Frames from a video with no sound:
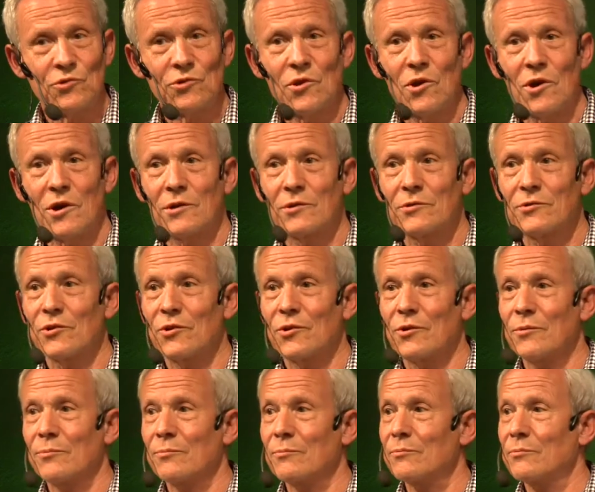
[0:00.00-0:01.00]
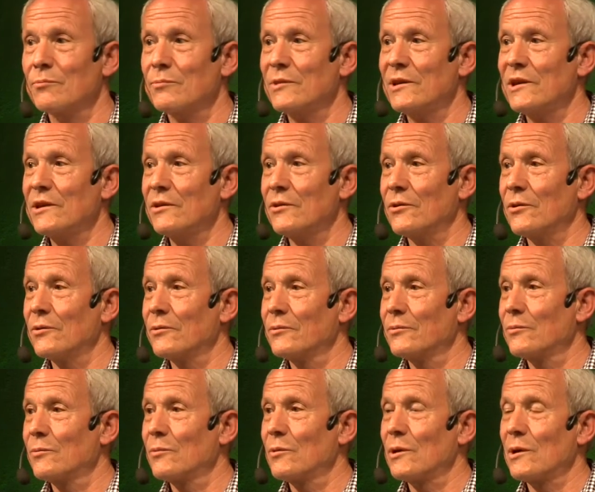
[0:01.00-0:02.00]
long-term deal.
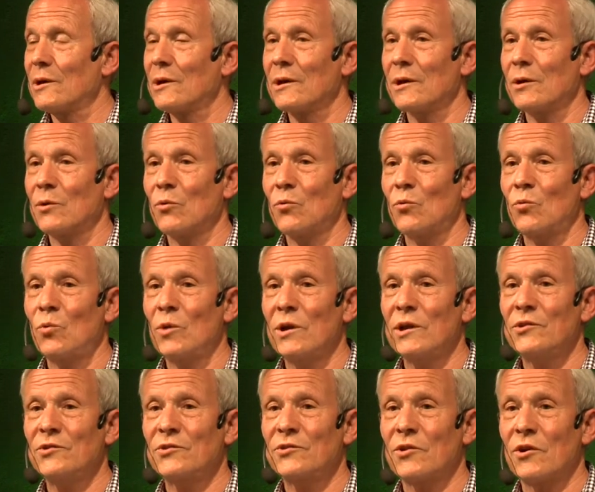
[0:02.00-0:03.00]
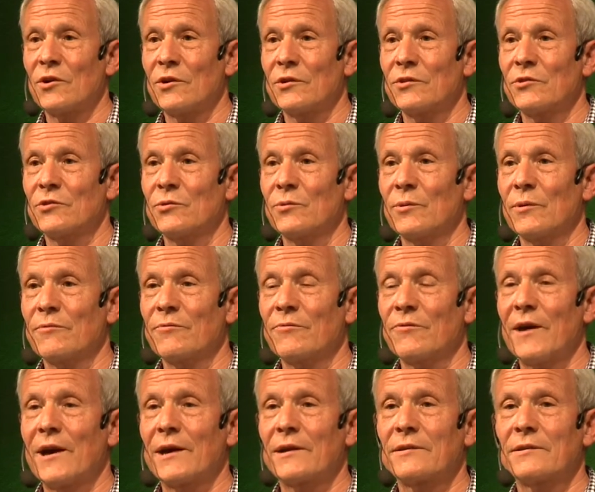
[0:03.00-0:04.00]
We started to
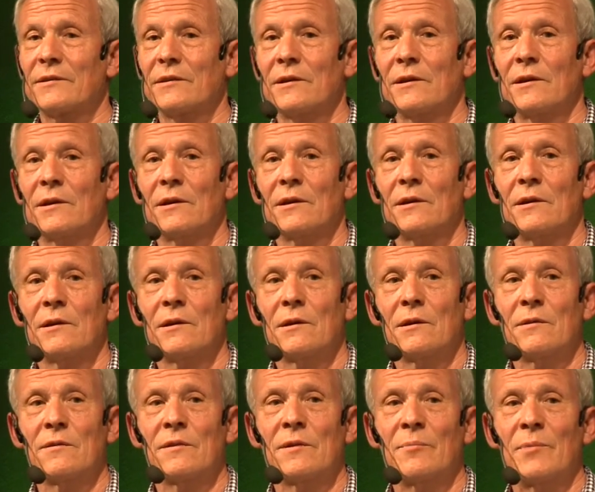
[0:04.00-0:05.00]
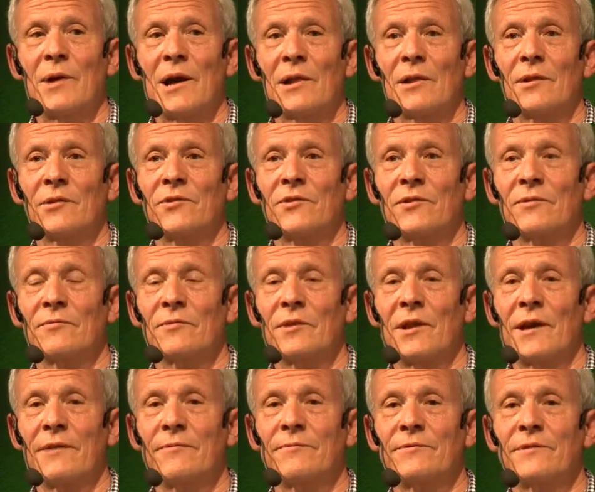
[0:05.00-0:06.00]
affect the balance of
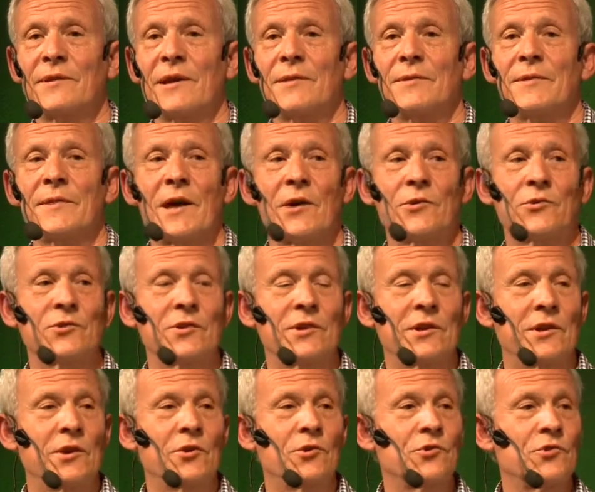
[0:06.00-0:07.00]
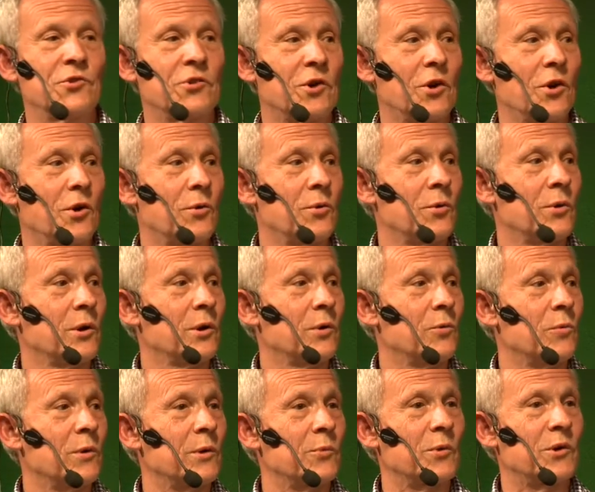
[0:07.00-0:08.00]
life 10 years ago
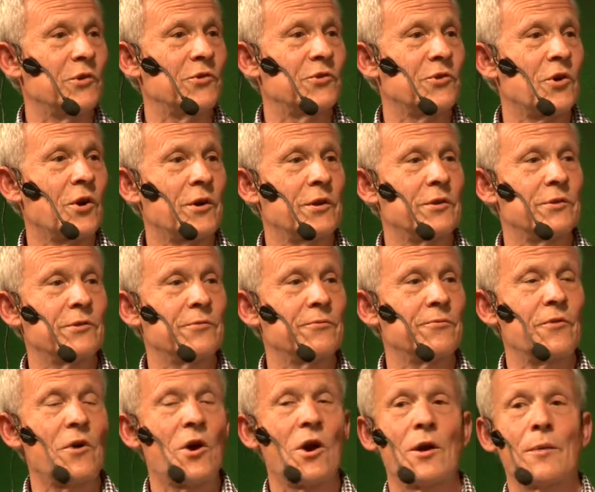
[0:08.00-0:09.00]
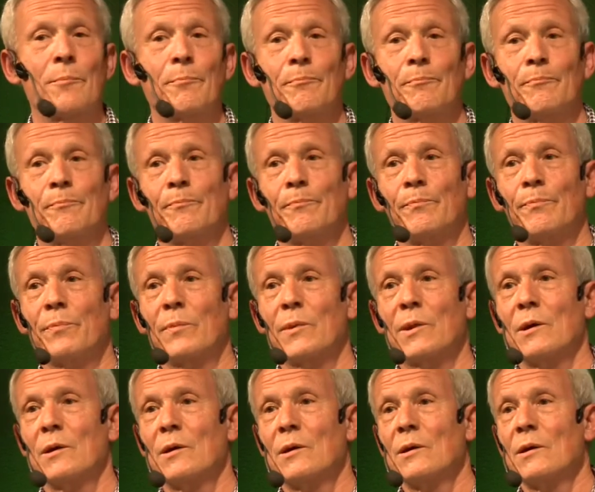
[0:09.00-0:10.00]
when we started to farm.
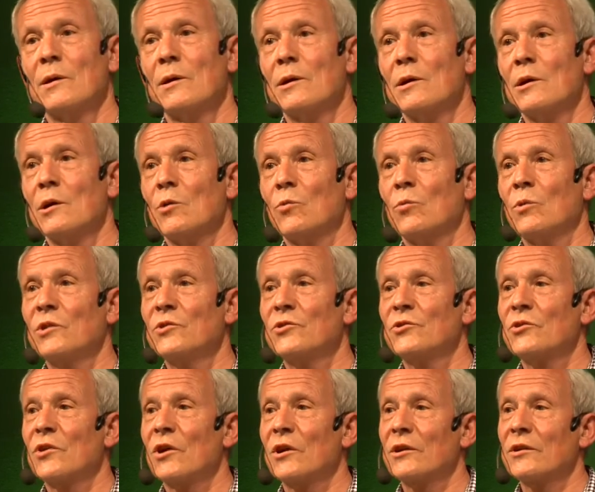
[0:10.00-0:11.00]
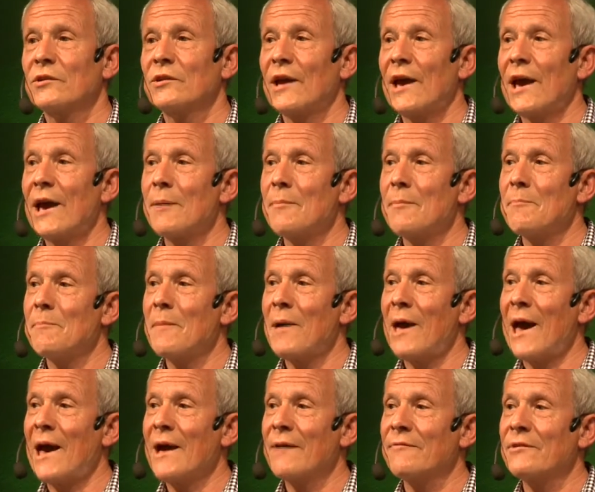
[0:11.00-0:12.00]
We started to
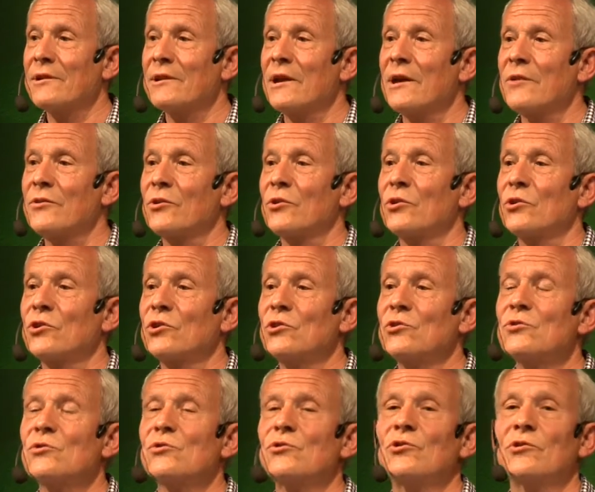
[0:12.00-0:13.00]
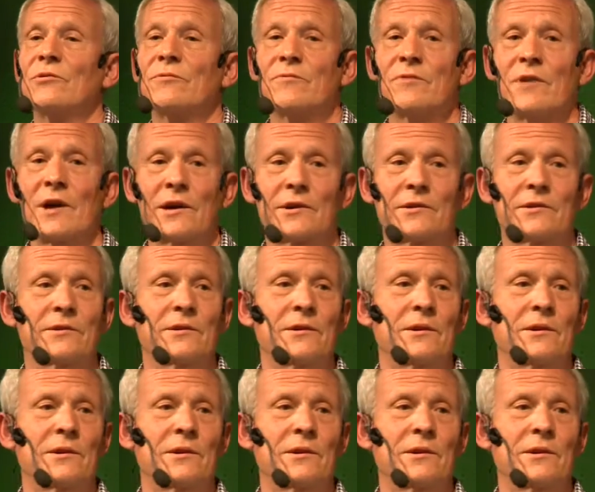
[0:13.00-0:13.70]
have another huge effect